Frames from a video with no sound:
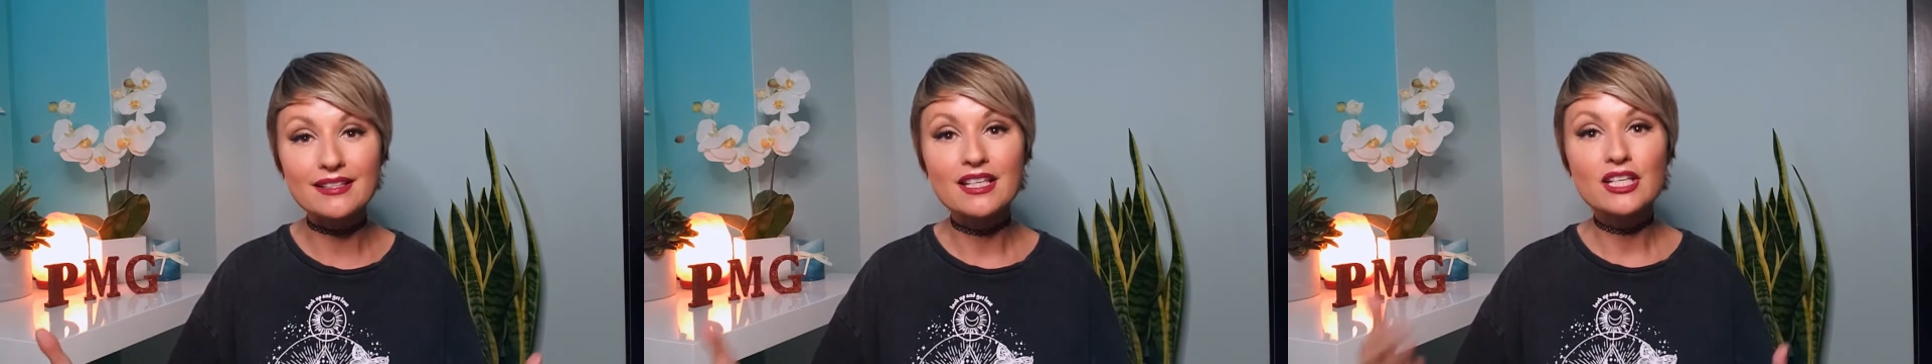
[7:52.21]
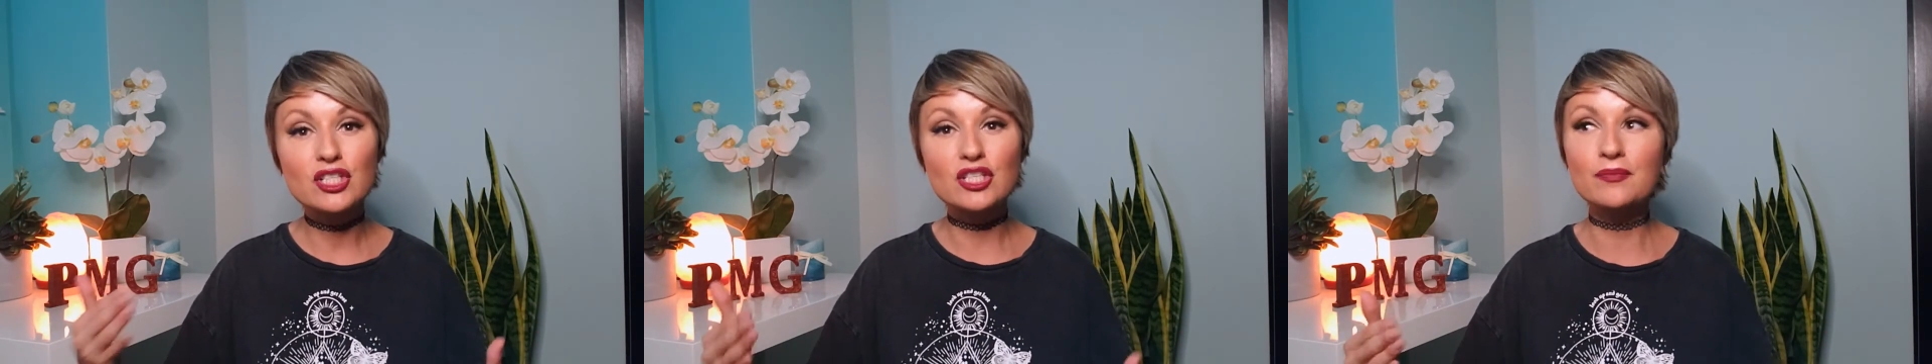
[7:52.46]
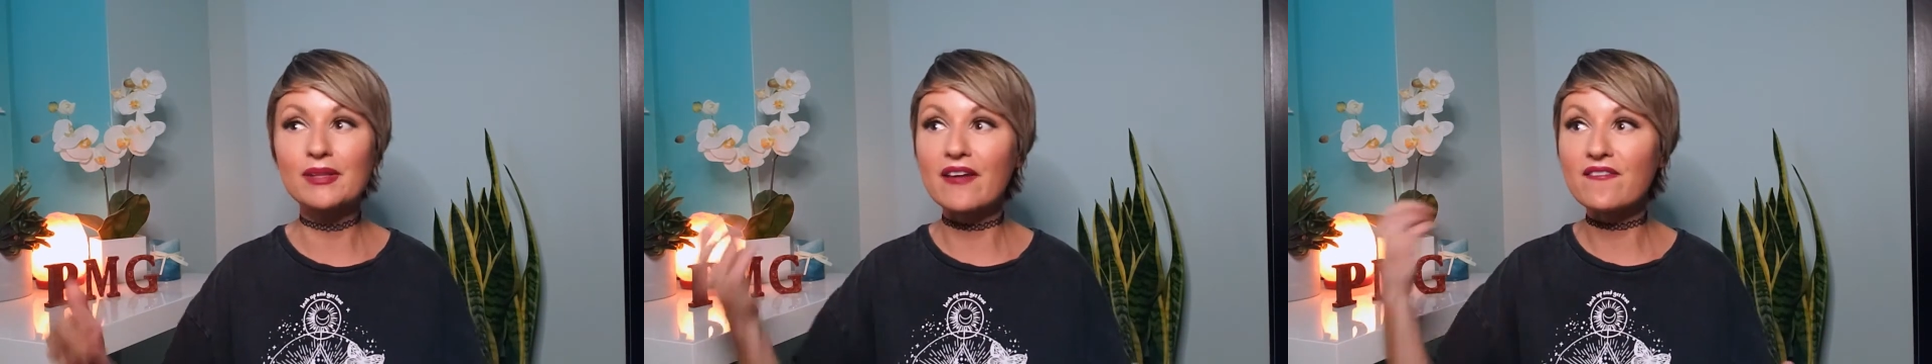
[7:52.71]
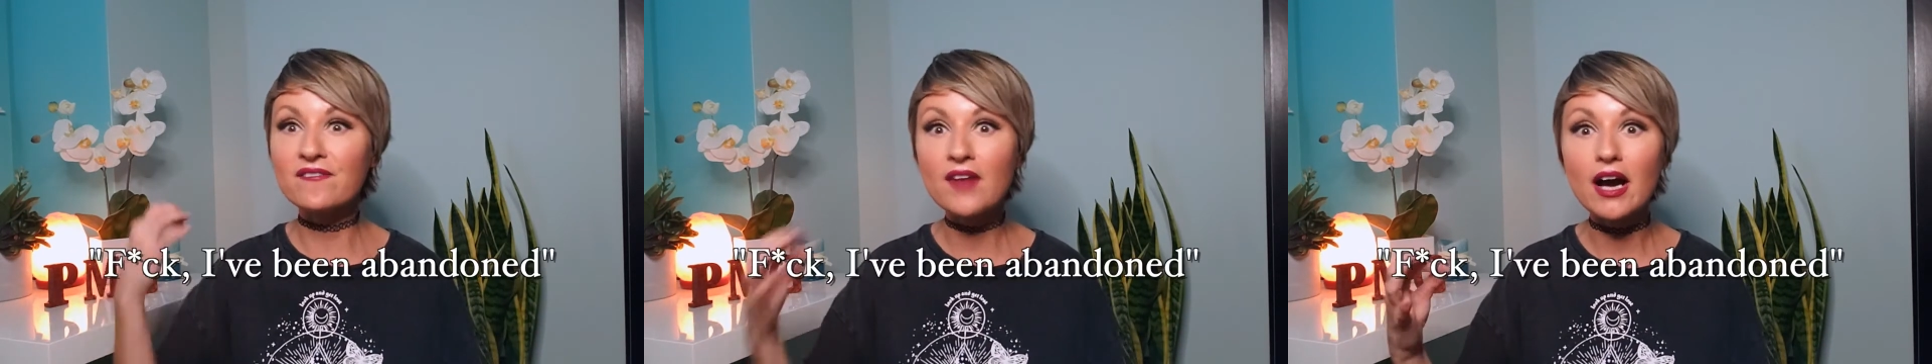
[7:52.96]
she's gonna be
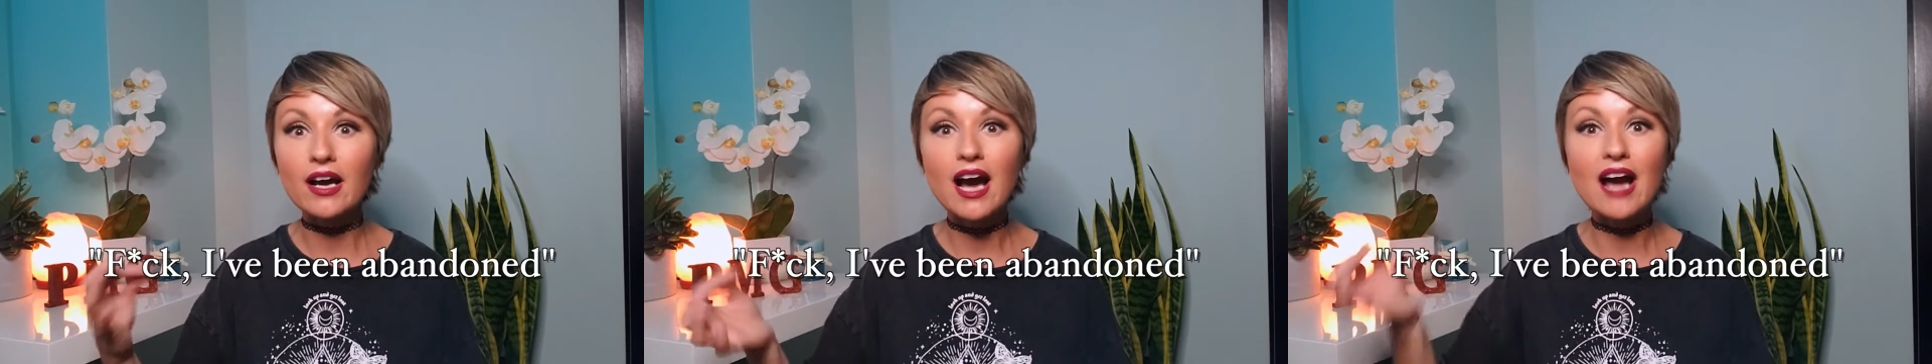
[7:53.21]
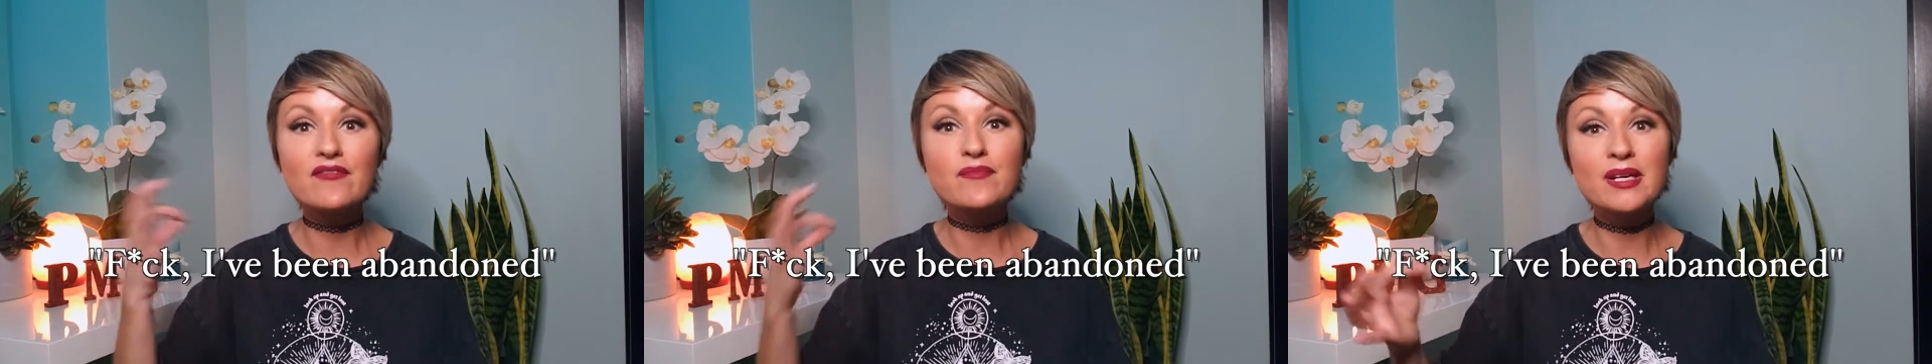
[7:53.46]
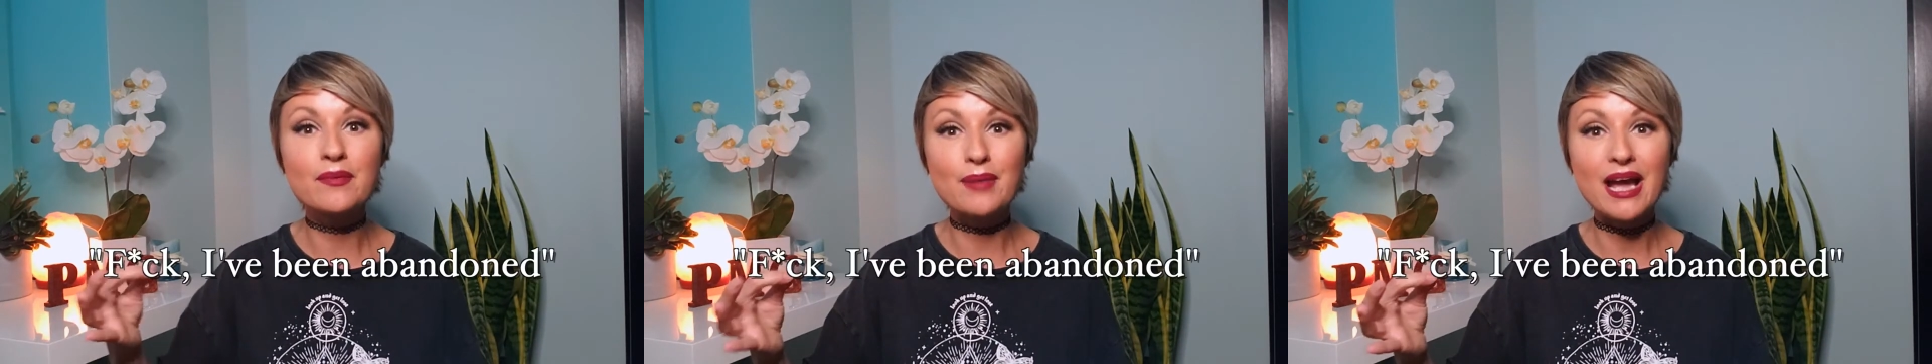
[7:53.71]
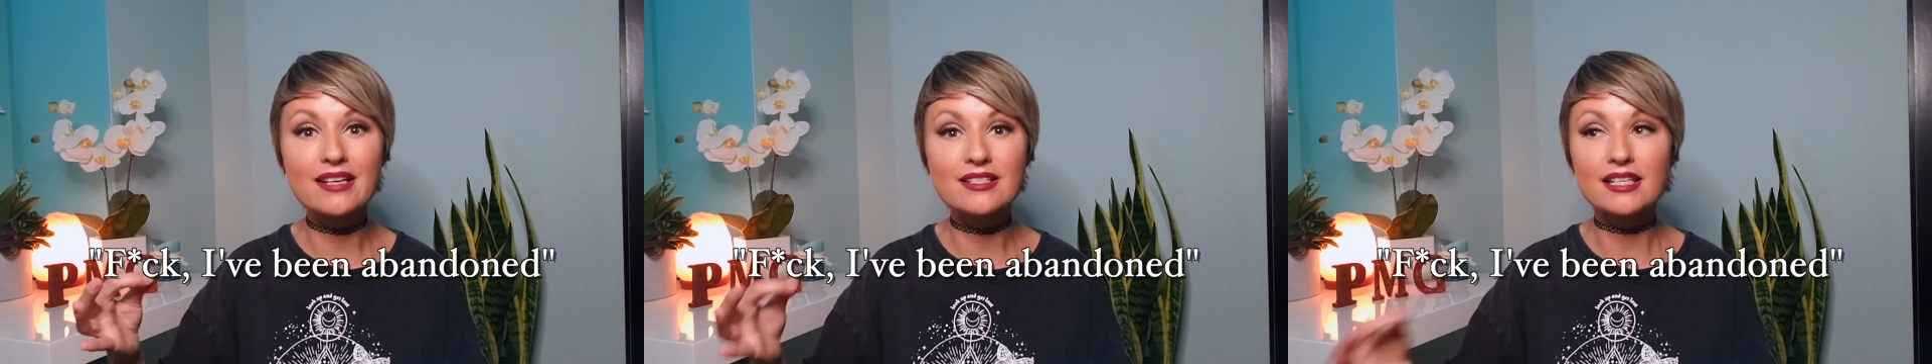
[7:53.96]
like, fuck, I've been
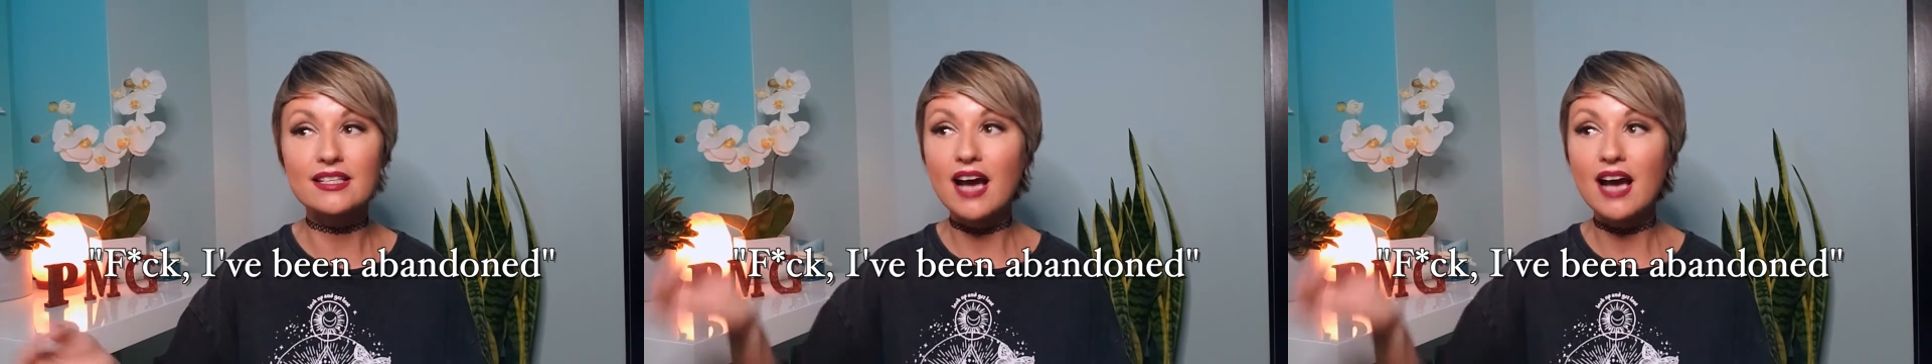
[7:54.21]
abandoned.